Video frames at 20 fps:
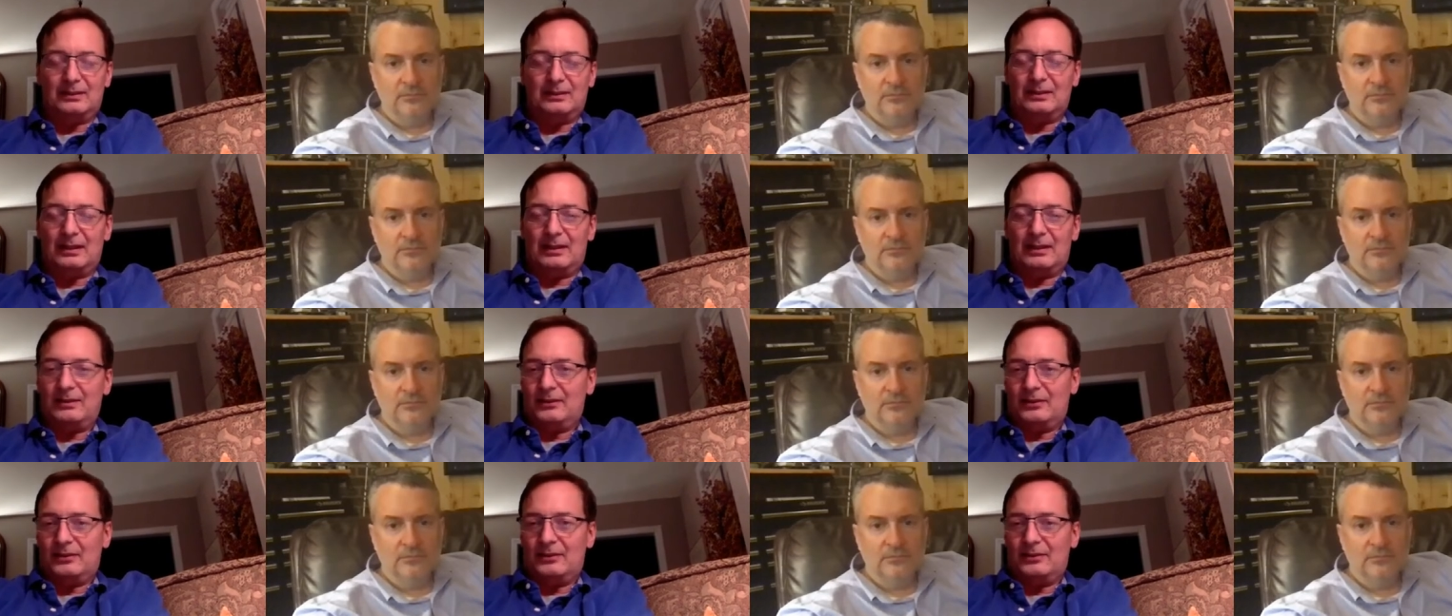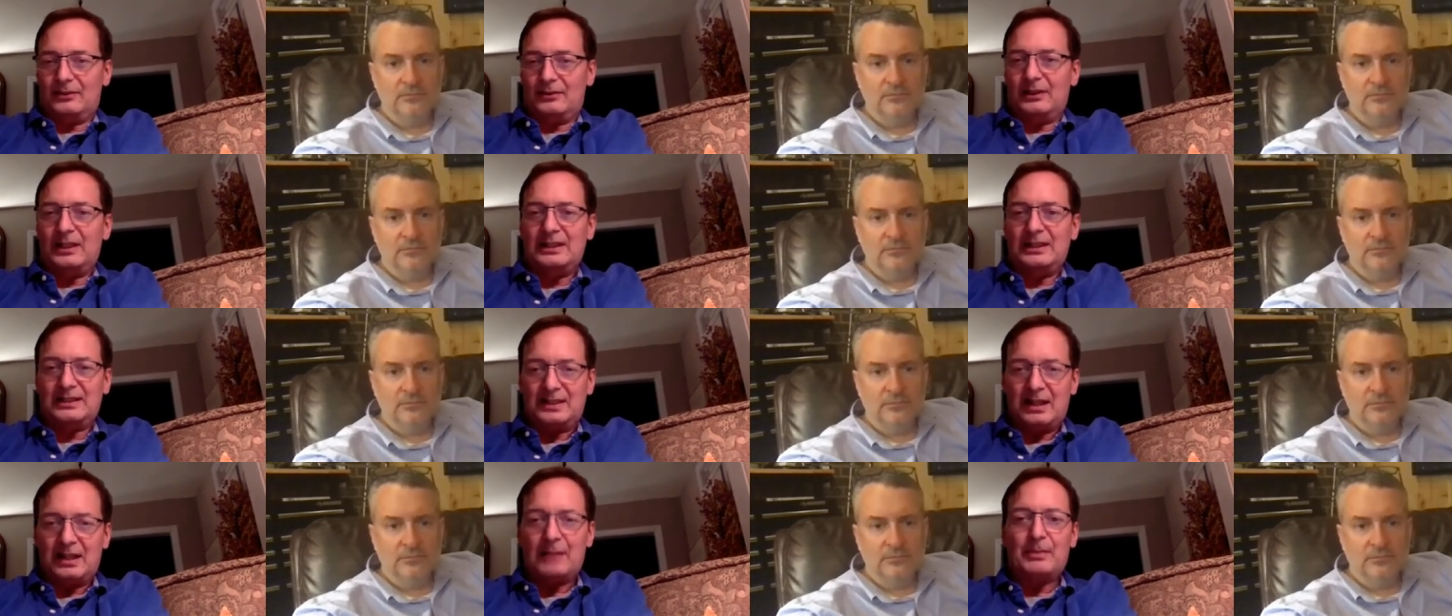Speaker 1: uh, these
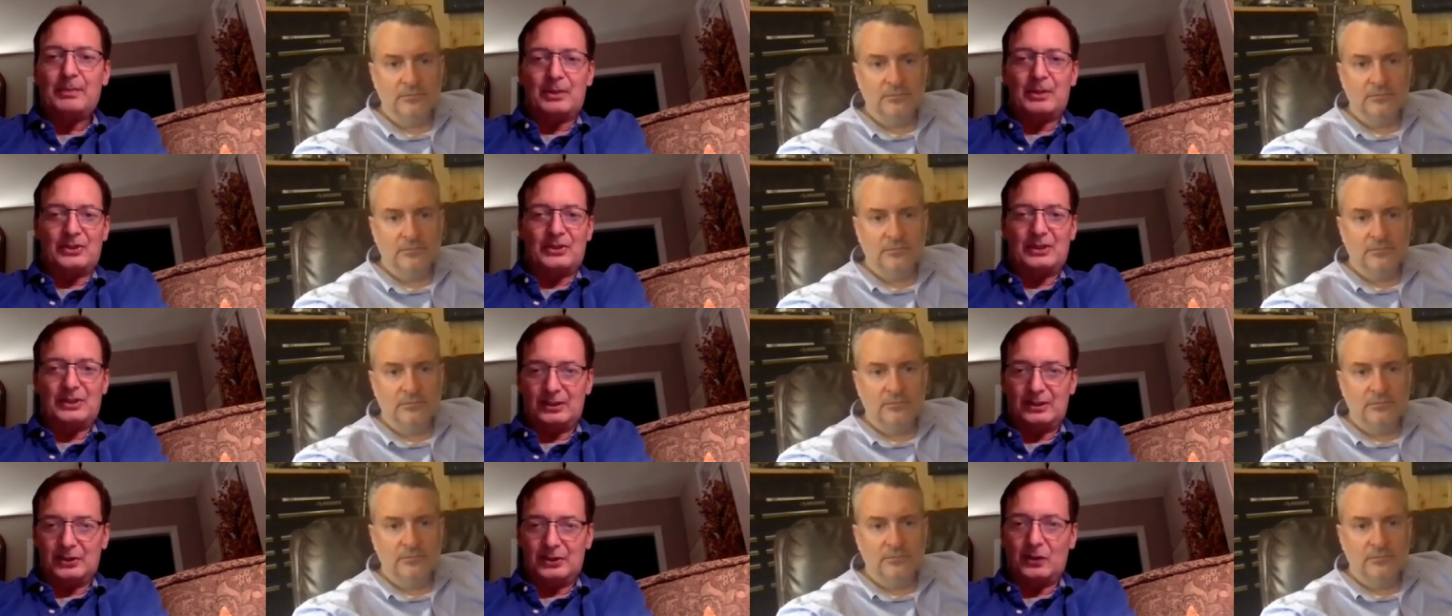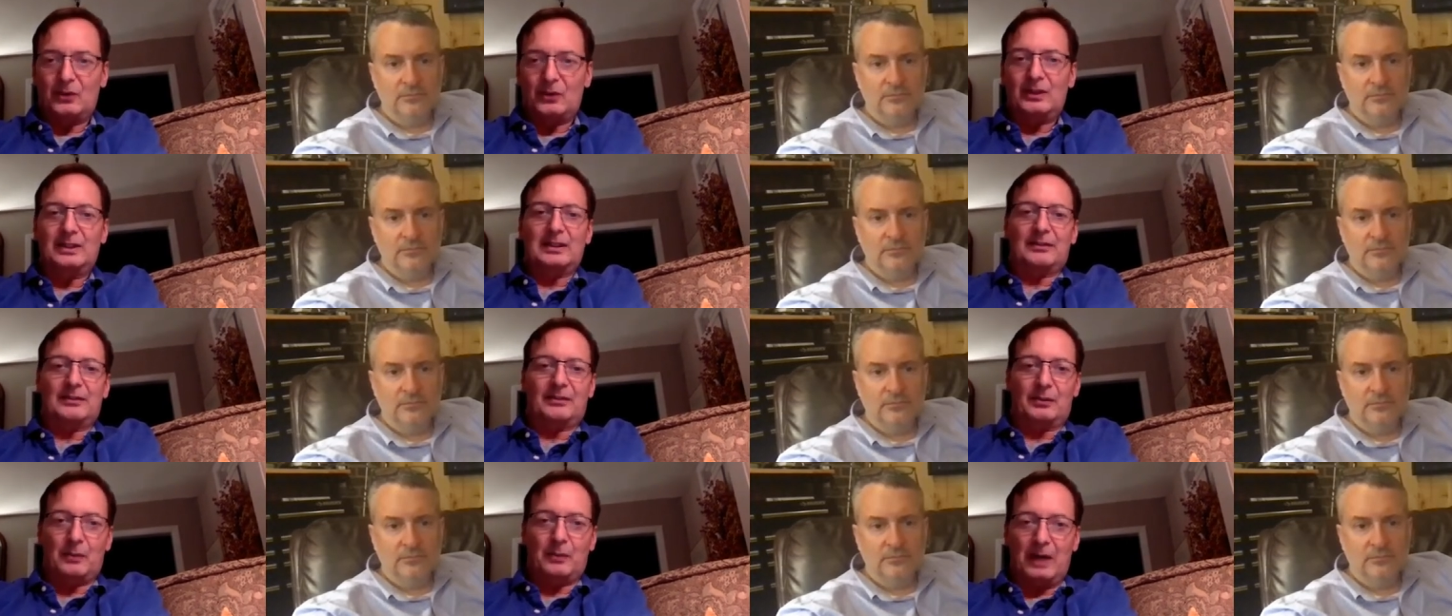numbers in a totally
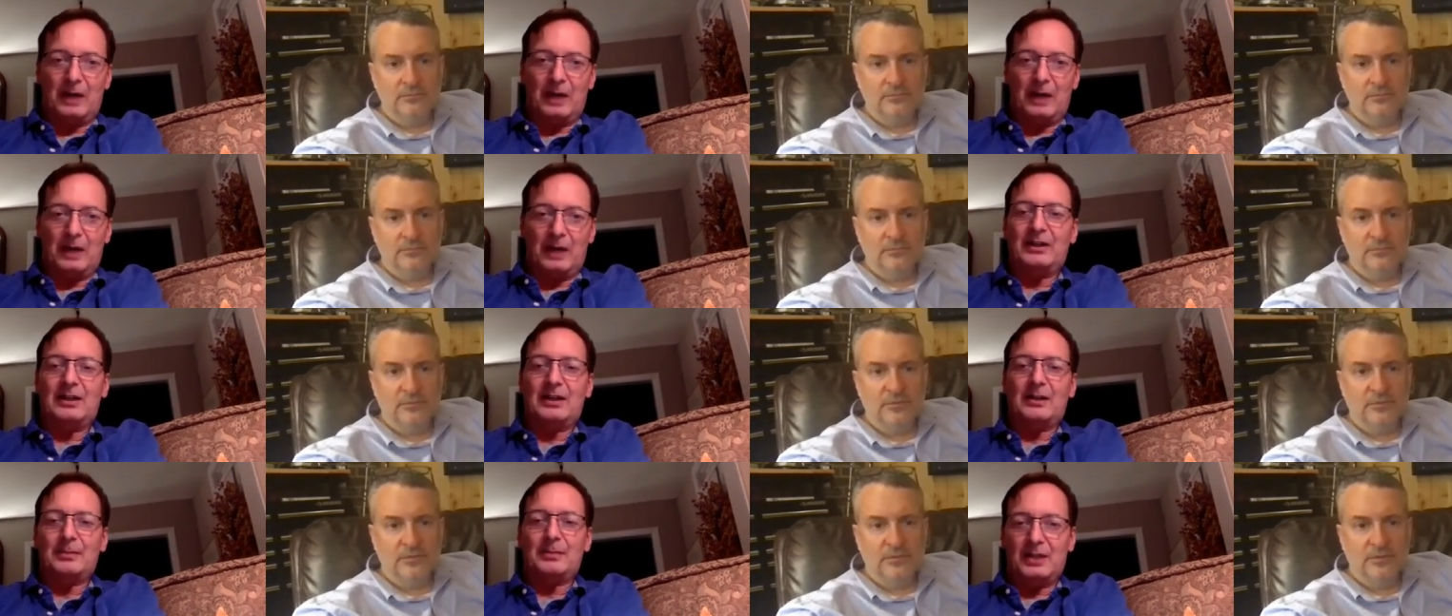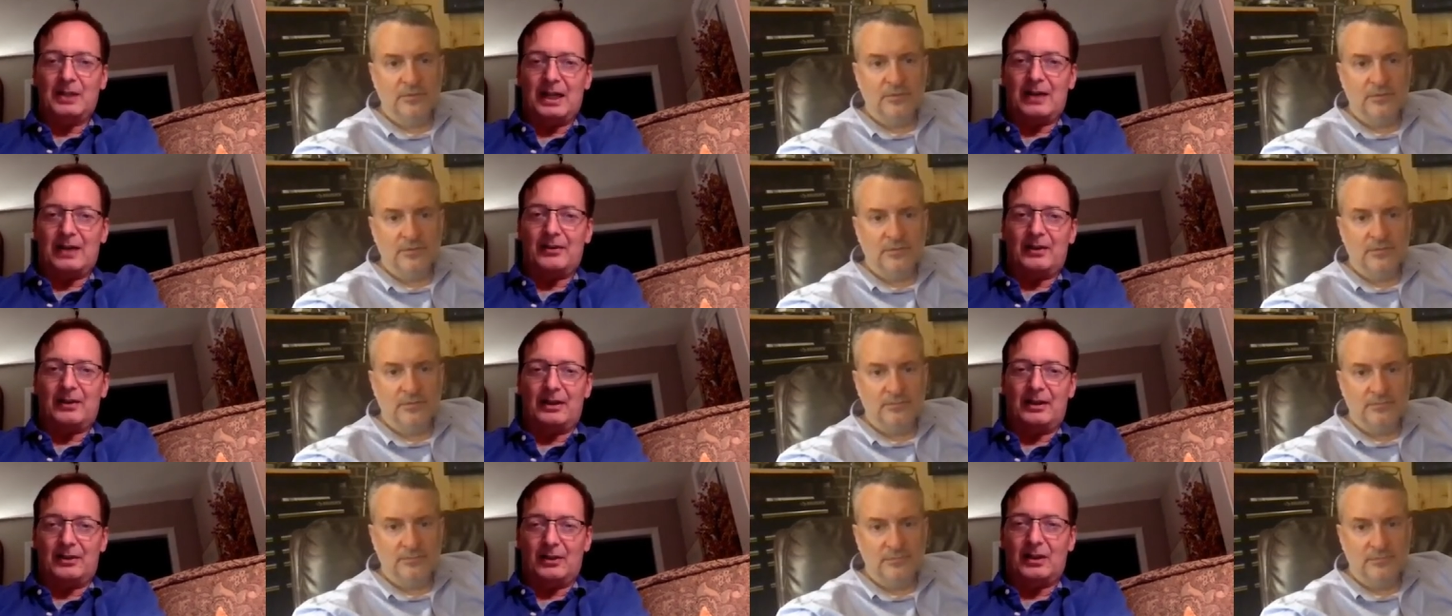different way. Every number now
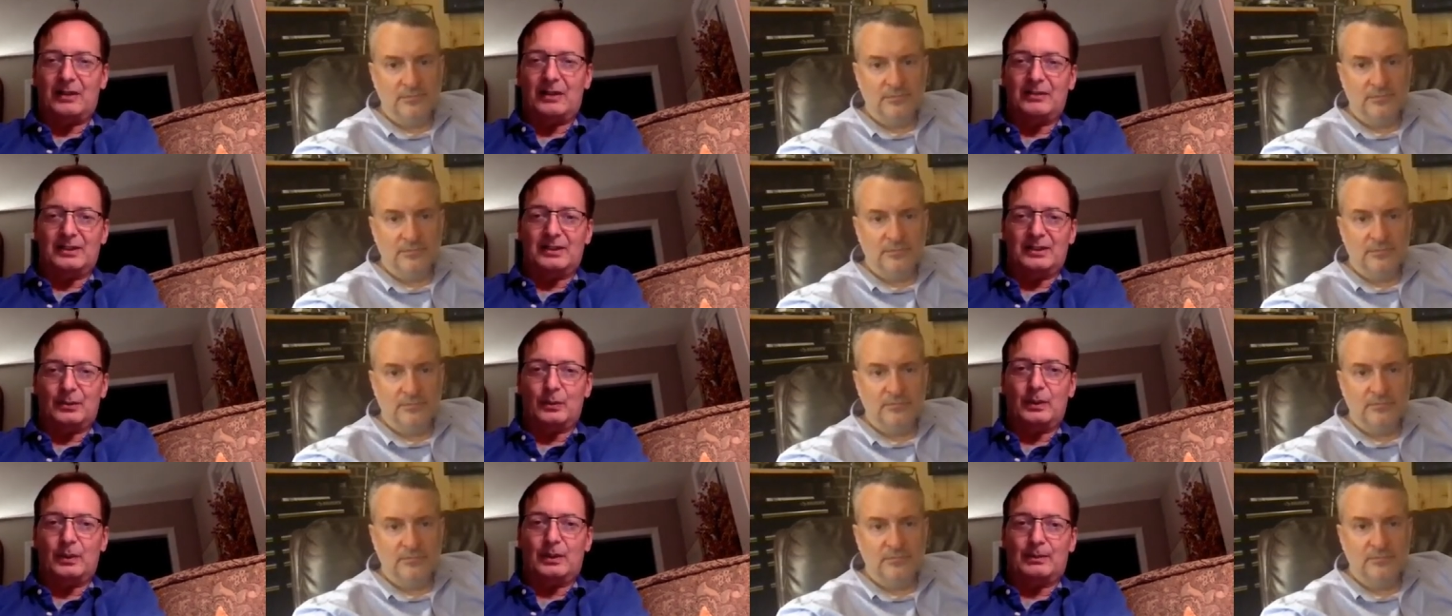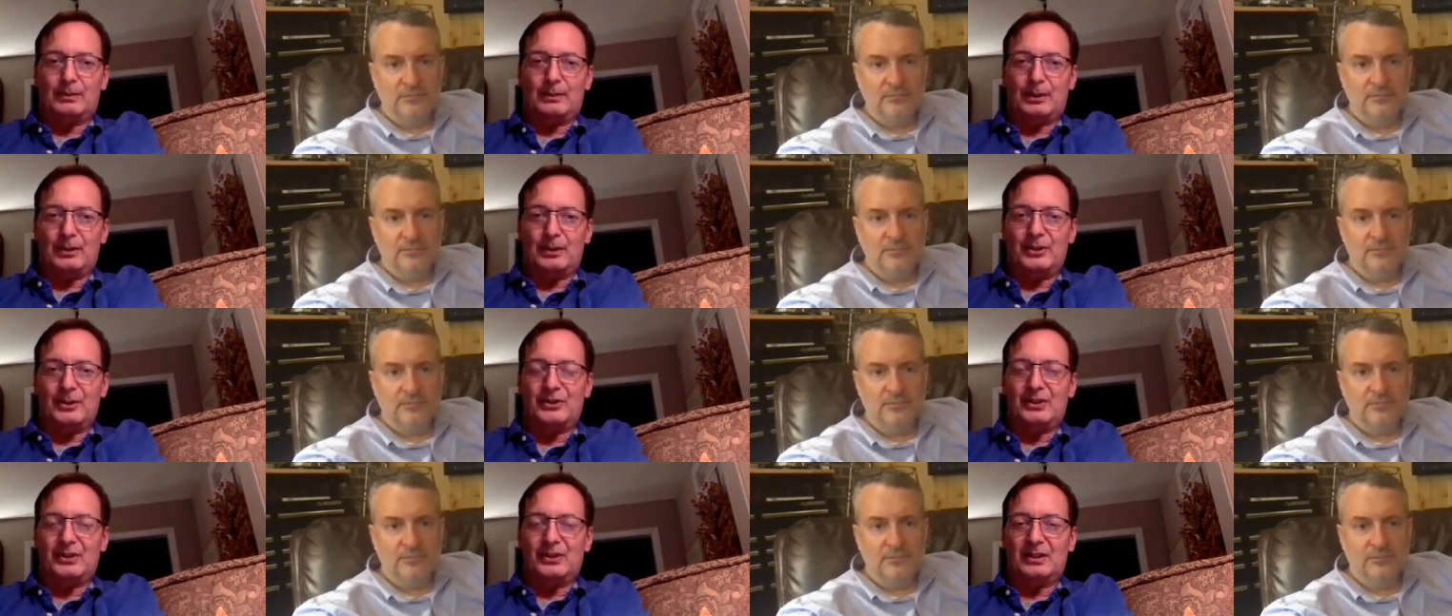I thought of as a real
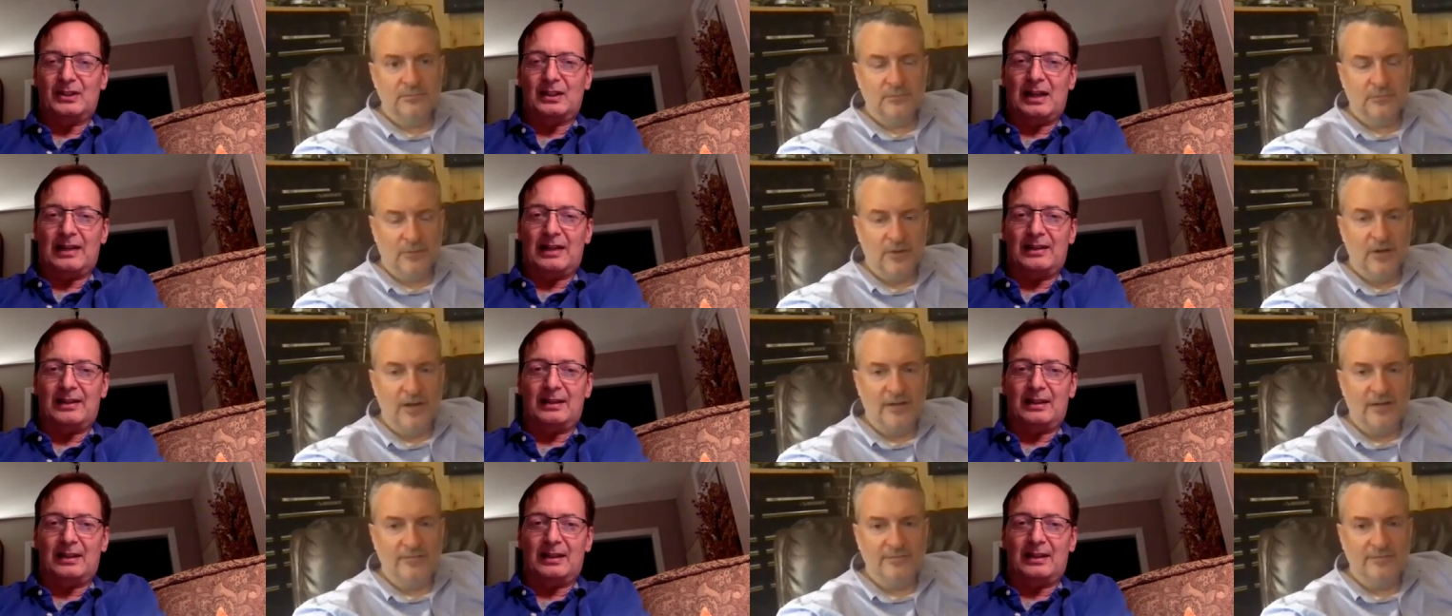person, and I think right.